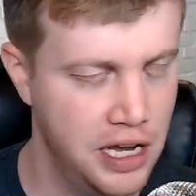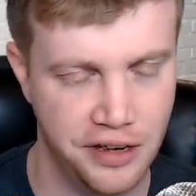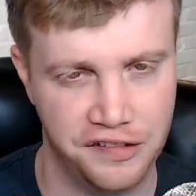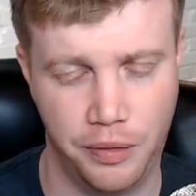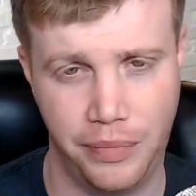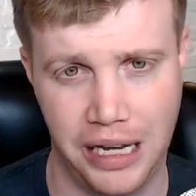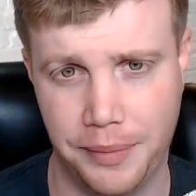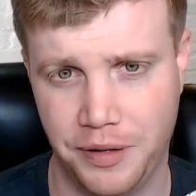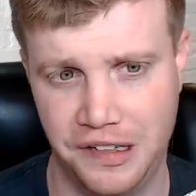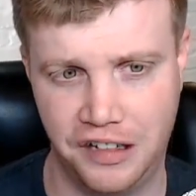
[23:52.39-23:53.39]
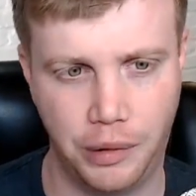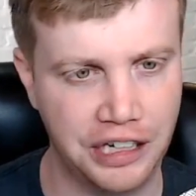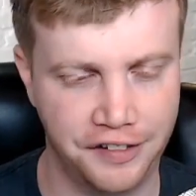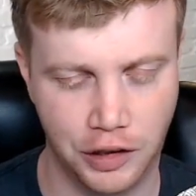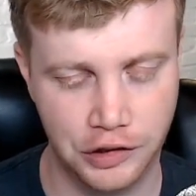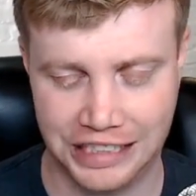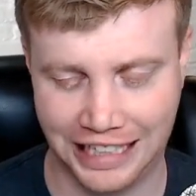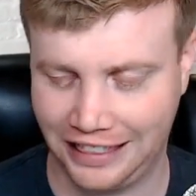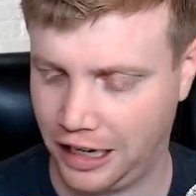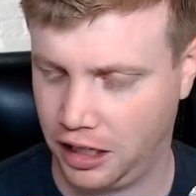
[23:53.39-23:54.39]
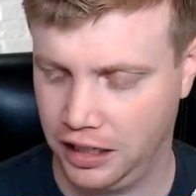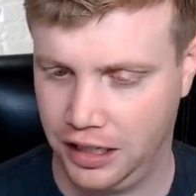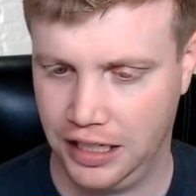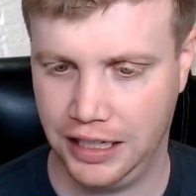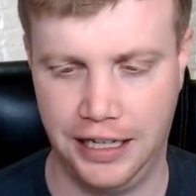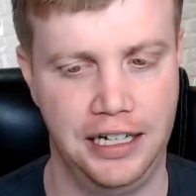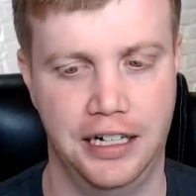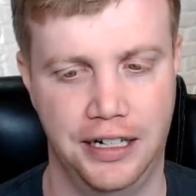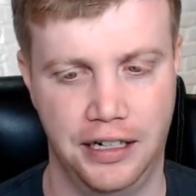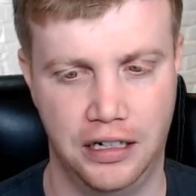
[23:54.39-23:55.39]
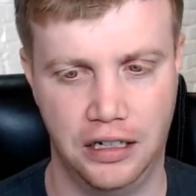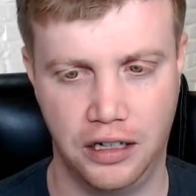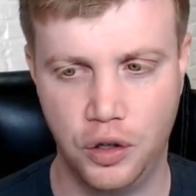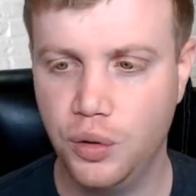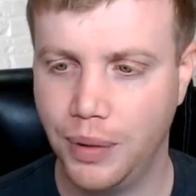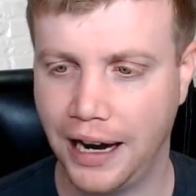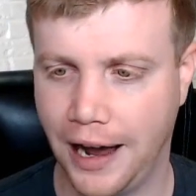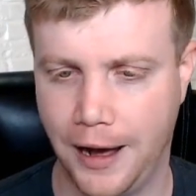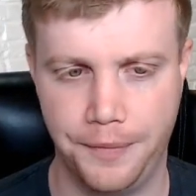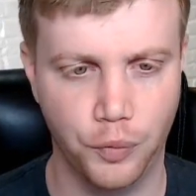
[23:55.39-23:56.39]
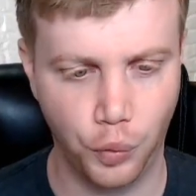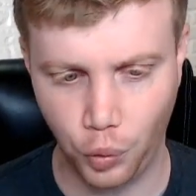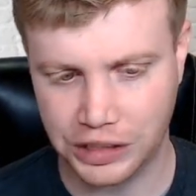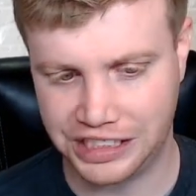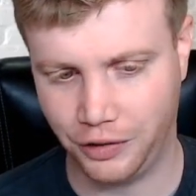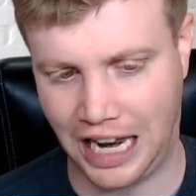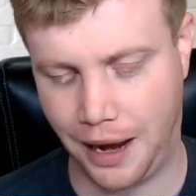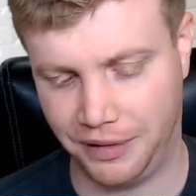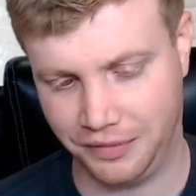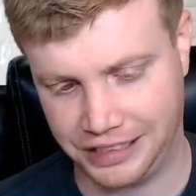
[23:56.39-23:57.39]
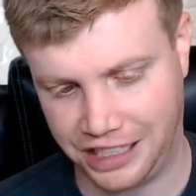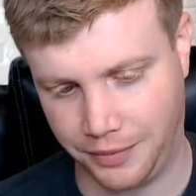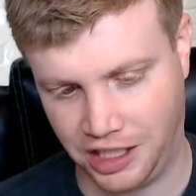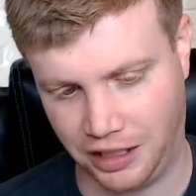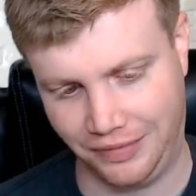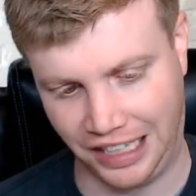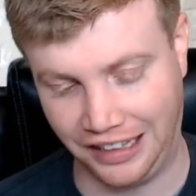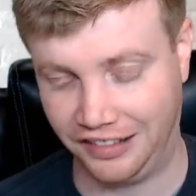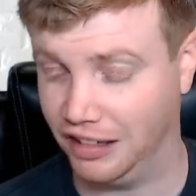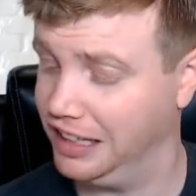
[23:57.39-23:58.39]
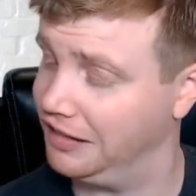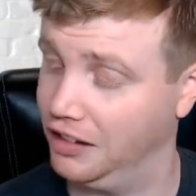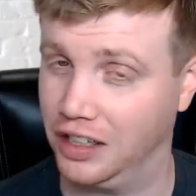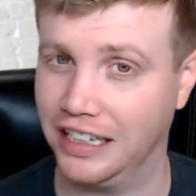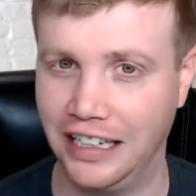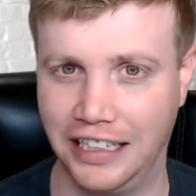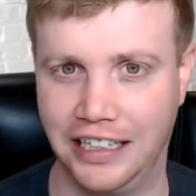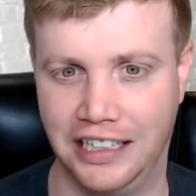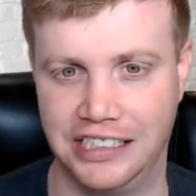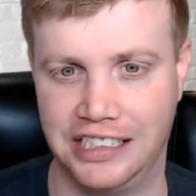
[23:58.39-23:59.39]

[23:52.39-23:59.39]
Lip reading: So I'm optimistic we can start using it there. And kumbaya, we'll see what happens with Skype Teams. It's looking neat, guys.